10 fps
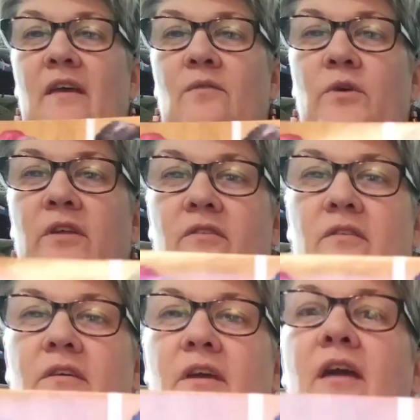And then with
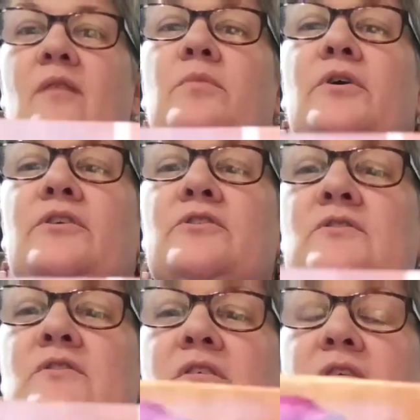
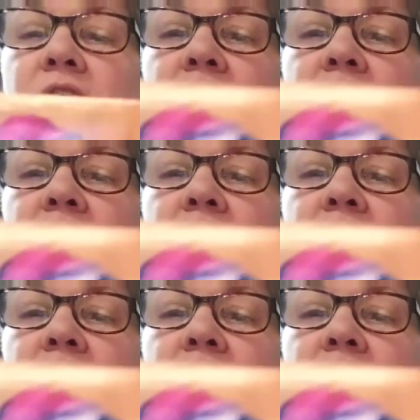Amber's